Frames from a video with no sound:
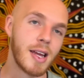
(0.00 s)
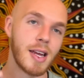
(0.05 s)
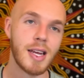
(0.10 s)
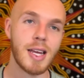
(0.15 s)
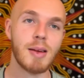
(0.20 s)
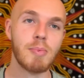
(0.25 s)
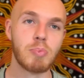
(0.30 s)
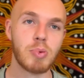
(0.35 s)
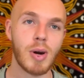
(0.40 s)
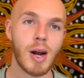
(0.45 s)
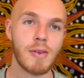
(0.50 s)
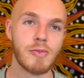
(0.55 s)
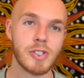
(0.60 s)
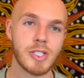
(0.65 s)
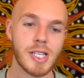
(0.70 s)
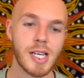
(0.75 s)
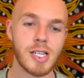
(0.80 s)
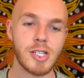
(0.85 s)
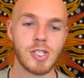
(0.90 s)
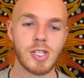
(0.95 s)

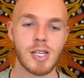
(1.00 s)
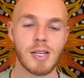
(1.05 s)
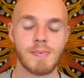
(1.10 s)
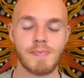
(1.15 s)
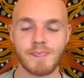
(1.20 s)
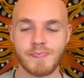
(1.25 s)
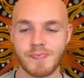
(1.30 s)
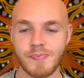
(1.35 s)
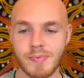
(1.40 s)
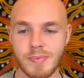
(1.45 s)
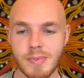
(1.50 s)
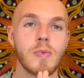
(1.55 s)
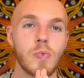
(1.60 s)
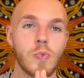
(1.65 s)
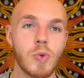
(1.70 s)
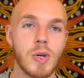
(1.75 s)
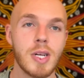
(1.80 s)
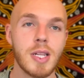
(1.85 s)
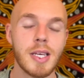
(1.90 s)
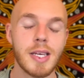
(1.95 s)
improvisation.
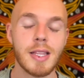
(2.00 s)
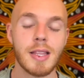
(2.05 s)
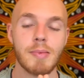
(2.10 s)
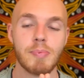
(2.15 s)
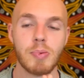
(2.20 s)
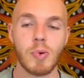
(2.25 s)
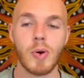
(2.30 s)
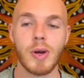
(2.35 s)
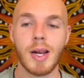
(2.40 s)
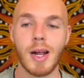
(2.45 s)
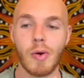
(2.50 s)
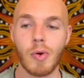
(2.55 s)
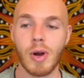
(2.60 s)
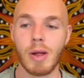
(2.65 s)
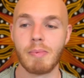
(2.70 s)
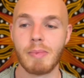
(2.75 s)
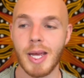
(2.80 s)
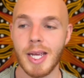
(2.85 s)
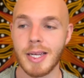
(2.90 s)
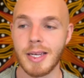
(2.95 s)
Really, the point I want to
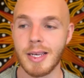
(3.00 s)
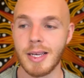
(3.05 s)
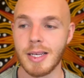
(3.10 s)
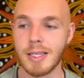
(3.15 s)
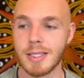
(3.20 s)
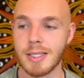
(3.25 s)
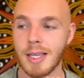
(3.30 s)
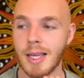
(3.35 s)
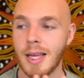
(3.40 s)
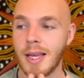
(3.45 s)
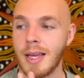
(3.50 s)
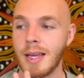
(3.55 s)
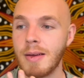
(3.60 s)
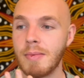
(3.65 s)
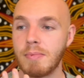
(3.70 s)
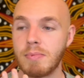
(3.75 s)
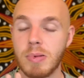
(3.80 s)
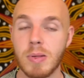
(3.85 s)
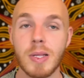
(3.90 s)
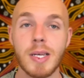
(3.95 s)
make is
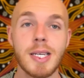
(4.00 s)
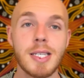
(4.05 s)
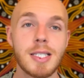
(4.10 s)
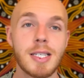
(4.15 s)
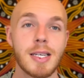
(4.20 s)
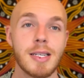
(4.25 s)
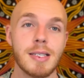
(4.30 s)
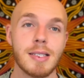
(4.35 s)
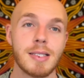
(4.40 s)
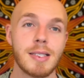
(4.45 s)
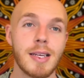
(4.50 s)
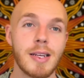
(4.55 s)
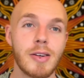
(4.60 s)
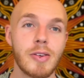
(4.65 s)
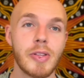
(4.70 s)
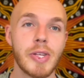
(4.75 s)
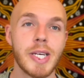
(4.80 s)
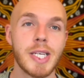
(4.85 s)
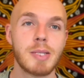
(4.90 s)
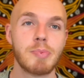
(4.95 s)
please consider
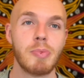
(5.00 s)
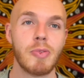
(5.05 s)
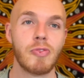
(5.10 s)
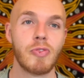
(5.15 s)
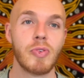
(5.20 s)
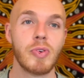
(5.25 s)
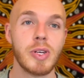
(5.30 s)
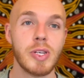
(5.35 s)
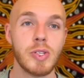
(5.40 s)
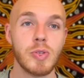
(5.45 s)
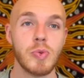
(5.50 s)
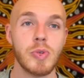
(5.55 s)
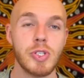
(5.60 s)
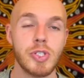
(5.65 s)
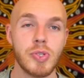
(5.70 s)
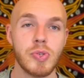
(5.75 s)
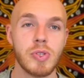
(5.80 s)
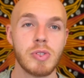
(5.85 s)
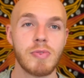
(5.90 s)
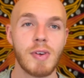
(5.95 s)
this before you do a
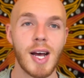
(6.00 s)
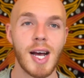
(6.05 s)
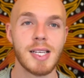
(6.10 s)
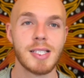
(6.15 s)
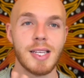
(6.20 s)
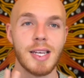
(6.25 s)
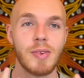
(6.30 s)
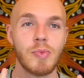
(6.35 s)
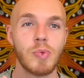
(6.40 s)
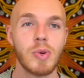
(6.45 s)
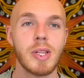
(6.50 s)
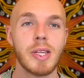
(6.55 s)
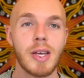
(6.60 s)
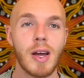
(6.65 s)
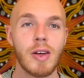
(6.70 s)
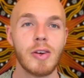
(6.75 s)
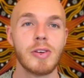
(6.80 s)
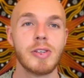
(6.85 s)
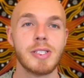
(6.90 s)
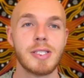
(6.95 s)
juice fast and really
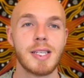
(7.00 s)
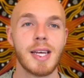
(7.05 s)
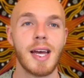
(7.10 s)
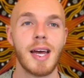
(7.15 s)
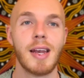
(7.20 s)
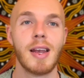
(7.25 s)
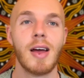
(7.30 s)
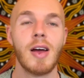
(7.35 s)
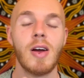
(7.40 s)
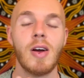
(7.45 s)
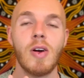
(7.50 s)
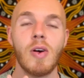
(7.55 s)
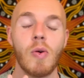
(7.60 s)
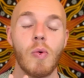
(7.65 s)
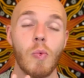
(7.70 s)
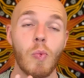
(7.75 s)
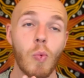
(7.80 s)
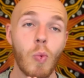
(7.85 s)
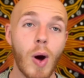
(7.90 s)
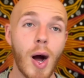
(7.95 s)
understand
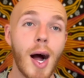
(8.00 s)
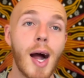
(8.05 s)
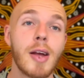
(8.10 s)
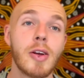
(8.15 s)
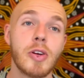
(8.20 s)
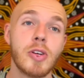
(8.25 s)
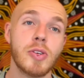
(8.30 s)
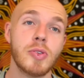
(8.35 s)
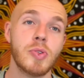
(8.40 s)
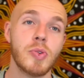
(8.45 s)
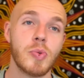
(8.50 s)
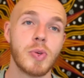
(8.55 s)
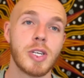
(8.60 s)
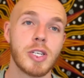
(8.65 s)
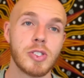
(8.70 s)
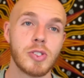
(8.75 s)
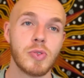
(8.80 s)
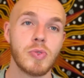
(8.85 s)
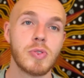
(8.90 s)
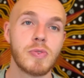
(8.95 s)
why are you doing a
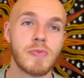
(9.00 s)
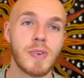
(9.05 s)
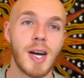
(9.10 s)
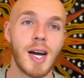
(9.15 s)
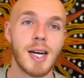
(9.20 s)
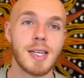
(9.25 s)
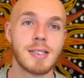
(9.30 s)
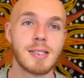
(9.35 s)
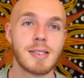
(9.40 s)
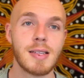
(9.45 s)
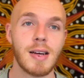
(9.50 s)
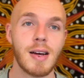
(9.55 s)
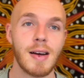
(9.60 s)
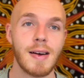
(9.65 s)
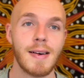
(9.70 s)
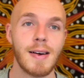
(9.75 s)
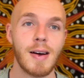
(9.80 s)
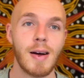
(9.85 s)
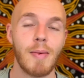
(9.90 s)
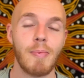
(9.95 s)
juice fast.
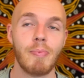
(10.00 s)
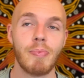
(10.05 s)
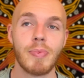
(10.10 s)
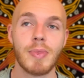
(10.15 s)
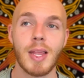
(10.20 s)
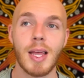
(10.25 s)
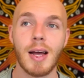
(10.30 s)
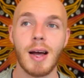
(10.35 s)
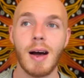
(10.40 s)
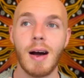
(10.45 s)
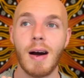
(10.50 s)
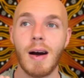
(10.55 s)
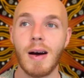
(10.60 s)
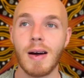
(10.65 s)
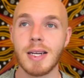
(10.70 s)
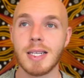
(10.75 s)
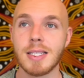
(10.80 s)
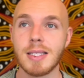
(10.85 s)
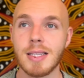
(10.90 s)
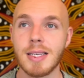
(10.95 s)

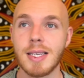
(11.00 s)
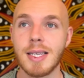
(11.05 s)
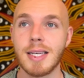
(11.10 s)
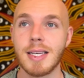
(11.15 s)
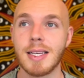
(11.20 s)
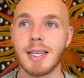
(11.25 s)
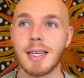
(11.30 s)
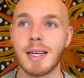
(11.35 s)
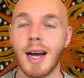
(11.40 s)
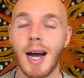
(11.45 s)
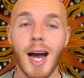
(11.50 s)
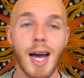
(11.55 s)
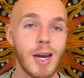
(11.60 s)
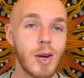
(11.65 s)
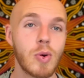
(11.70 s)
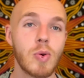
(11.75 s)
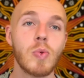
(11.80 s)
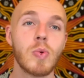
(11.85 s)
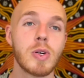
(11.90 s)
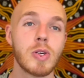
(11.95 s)
Honestly, I
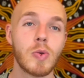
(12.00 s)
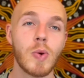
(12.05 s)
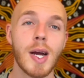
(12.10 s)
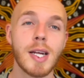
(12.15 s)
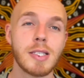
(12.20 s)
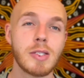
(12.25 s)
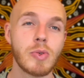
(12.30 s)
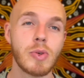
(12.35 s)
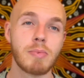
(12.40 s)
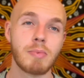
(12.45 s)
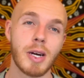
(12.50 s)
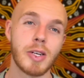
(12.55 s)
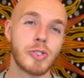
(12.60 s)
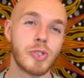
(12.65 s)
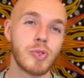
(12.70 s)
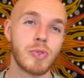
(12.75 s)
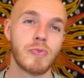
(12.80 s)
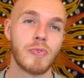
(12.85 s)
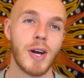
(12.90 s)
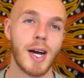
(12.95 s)
don't regret doing my
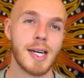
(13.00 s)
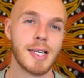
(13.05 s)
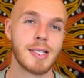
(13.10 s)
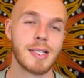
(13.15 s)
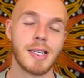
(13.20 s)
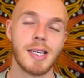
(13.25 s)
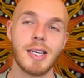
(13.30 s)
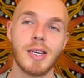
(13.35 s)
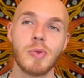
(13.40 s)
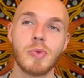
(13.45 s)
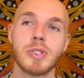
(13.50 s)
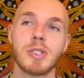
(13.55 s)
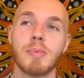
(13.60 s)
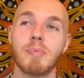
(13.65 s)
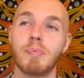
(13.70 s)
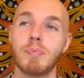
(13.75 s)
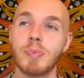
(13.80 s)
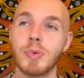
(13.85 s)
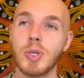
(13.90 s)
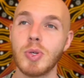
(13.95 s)
juice fast. It was a
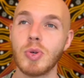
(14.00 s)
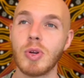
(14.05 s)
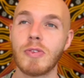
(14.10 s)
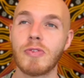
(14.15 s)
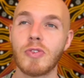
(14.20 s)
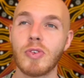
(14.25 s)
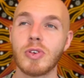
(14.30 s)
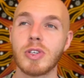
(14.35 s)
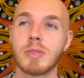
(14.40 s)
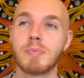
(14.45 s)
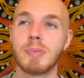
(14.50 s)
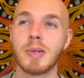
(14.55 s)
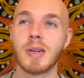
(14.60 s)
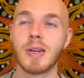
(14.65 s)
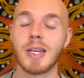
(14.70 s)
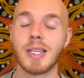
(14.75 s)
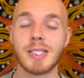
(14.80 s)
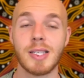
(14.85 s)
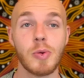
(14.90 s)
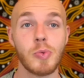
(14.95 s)
beautiful
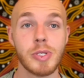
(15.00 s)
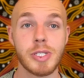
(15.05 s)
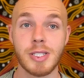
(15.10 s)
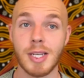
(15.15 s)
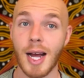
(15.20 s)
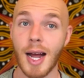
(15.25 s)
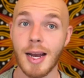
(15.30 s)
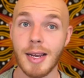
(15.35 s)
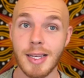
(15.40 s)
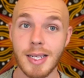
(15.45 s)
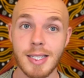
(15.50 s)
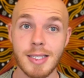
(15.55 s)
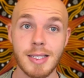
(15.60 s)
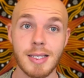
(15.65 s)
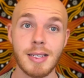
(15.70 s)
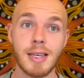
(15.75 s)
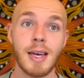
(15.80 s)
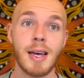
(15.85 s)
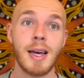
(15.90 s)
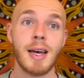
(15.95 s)
experience. It was not
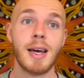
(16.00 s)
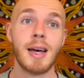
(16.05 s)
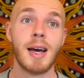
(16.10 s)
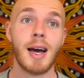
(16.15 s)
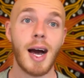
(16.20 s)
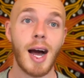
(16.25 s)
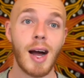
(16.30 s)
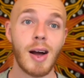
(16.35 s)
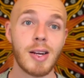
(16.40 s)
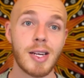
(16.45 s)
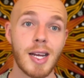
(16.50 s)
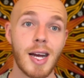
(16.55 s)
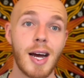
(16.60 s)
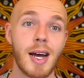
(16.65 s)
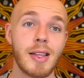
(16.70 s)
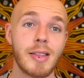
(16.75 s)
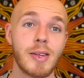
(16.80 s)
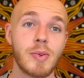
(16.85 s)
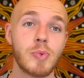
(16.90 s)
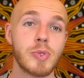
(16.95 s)
easy.
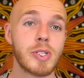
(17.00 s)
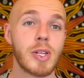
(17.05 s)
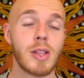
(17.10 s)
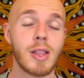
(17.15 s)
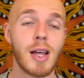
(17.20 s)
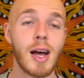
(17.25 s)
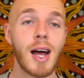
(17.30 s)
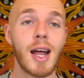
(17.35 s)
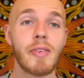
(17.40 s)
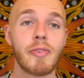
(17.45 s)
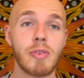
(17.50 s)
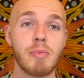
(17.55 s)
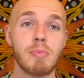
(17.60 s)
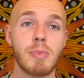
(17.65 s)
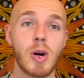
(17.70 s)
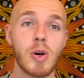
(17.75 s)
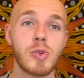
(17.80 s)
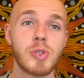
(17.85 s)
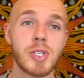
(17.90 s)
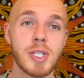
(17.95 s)
There was a lot of
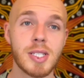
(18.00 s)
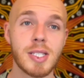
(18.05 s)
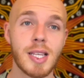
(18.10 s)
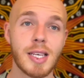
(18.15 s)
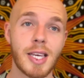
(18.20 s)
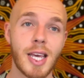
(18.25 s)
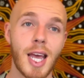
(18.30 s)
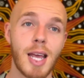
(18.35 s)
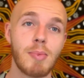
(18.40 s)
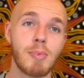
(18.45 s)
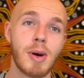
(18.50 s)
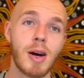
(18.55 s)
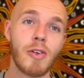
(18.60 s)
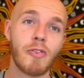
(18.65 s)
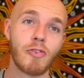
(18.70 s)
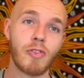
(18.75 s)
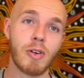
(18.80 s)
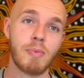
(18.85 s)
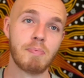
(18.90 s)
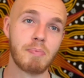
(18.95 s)
emotions that came up
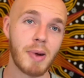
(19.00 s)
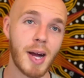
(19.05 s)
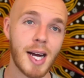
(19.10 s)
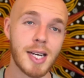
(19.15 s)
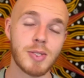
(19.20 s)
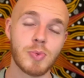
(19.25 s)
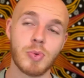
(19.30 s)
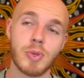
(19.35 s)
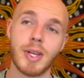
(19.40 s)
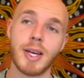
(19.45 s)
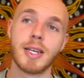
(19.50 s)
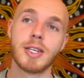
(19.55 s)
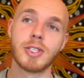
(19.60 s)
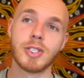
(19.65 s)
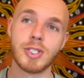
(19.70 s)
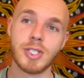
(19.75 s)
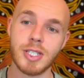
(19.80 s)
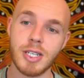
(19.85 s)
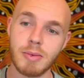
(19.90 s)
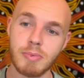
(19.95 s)
from past
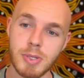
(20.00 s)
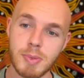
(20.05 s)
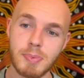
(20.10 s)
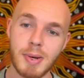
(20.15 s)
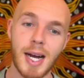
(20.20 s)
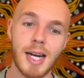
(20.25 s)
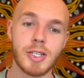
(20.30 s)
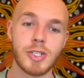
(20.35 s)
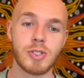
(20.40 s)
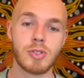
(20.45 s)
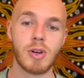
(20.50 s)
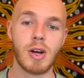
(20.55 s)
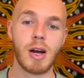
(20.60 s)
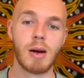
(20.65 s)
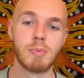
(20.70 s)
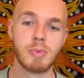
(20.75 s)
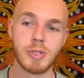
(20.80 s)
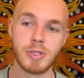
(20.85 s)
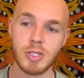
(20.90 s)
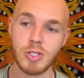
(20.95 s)
relationships, past
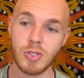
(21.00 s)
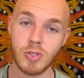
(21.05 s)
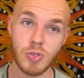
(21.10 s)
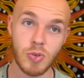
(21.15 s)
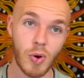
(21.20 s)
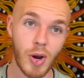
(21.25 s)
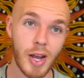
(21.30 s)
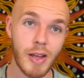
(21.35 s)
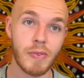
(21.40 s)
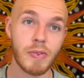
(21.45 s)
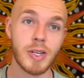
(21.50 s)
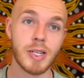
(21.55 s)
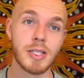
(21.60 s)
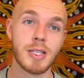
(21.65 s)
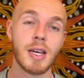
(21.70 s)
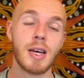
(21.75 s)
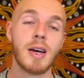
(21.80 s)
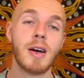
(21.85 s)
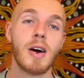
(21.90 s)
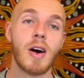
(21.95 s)
traumas, cravings,
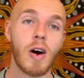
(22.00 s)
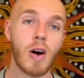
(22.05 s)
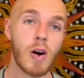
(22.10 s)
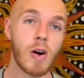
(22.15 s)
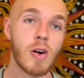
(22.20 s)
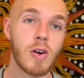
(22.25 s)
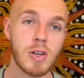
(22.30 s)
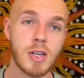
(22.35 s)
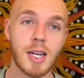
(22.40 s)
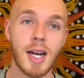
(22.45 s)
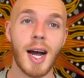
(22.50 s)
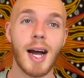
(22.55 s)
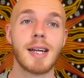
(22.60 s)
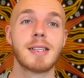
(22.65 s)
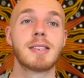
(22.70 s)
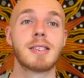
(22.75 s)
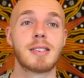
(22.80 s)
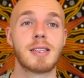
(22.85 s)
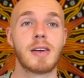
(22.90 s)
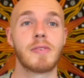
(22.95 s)
all kinds
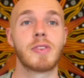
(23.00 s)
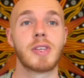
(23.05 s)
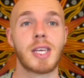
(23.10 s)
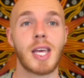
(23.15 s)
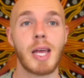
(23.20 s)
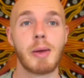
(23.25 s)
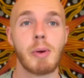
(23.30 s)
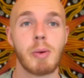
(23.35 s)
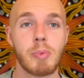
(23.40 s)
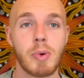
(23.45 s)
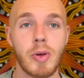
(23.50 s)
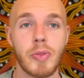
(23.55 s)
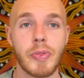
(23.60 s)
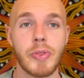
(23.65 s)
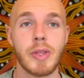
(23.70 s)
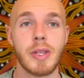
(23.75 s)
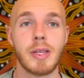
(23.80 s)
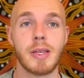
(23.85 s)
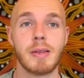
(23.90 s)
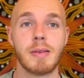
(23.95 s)
of stuff that came up on
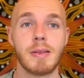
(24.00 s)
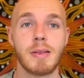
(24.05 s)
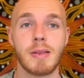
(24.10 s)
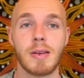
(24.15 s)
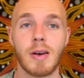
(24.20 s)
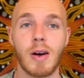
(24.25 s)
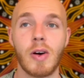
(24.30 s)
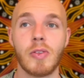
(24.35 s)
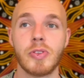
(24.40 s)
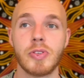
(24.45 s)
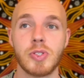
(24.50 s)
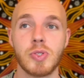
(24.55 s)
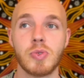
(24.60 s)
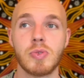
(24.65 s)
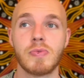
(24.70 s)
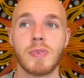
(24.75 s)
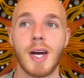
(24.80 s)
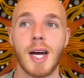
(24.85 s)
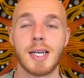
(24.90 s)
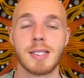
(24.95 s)
the juice
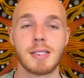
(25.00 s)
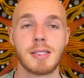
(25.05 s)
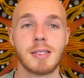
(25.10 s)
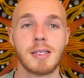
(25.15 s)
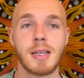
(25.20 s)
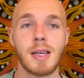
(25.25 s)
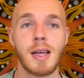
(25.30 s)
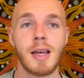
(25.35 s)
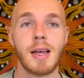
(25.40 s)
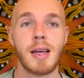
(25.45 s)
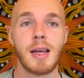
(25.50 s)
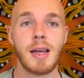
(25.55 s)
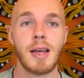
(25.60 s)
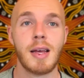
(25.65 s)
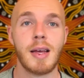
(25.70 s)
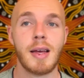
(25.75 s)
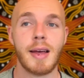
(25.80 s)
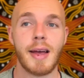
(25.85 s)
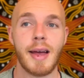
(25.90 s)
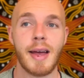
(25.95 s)
fast.
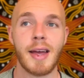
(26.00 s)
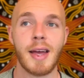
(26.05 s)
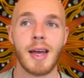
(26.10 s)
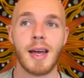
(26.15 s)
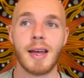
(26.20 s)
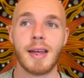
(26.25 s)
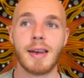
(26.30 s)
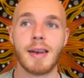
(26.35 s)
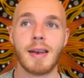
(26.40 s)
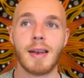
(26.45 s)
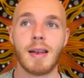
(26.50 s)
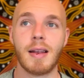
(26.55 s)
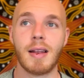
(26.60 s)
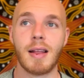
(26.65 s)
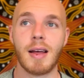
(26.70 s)
And